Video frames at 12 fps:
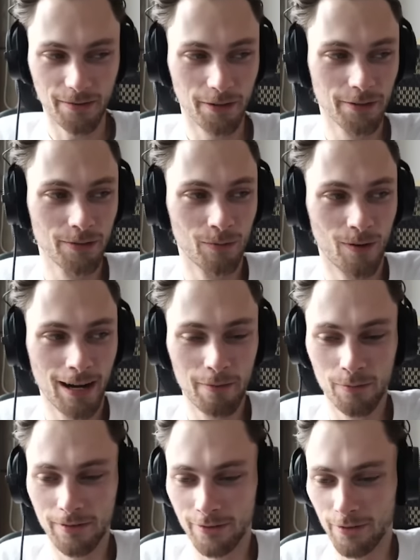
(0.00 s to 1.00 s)
Where you? Why
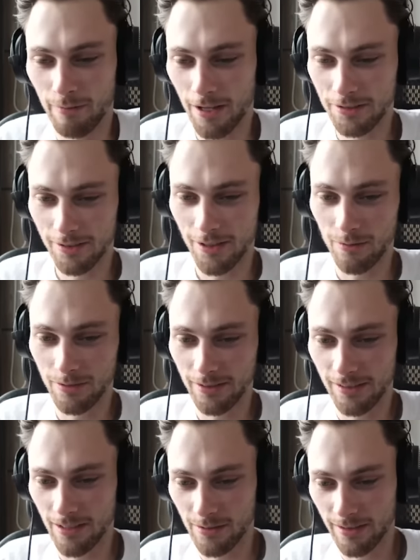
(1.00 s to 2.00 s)
do you imagine coming
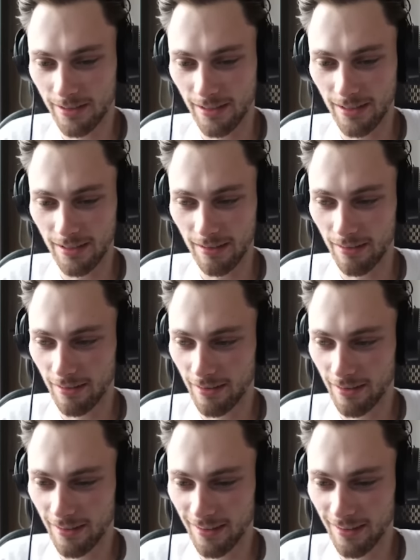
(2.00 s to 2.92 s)
to go skiing in